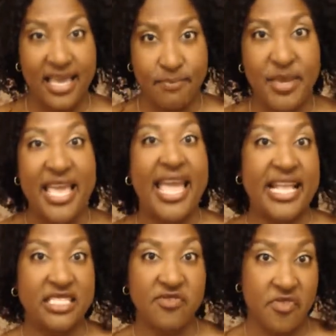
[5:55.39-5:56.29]
Be
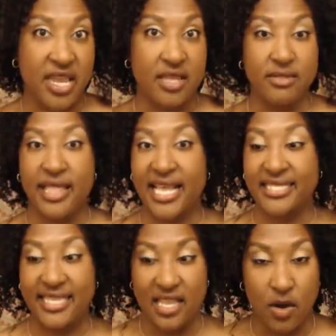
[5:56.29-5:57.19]
hands-free. Like I
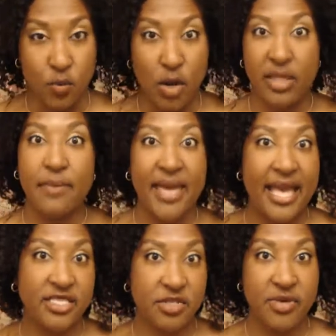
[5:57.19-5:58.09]
said, a rolling
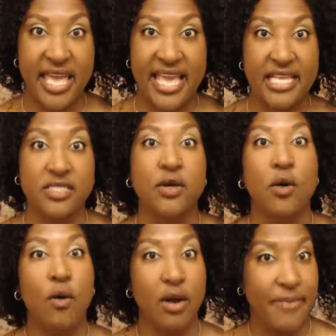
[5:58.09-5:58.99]
back suitcase
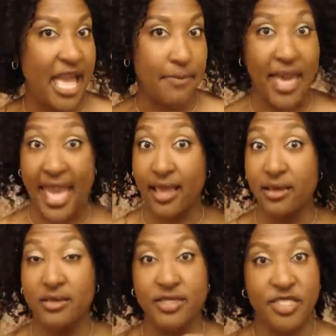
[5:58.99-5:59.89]
or a backpack.
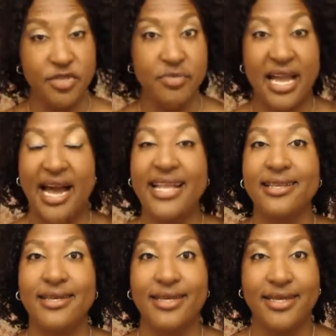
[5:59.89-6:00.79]
Do not
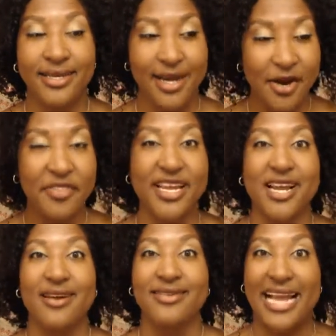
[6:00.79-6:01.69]
go
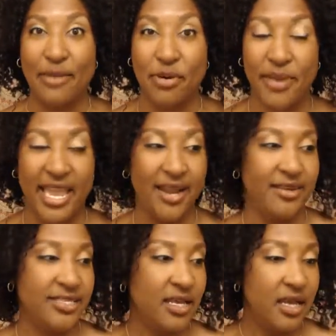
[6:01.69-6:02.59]
there not prepared.